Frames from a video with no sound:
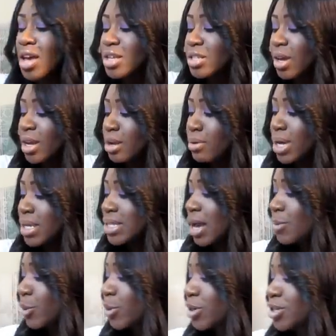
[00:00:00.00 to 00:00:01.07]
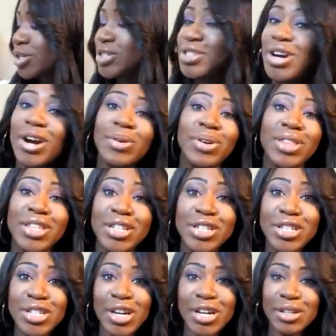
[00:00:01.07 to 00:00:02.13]
So anyways, I'm going to start with this
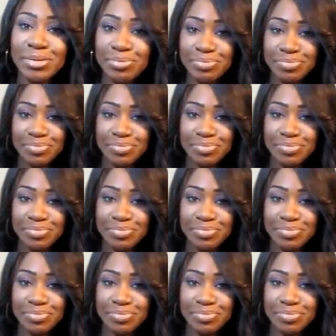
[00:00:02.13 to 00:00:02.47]
shirt.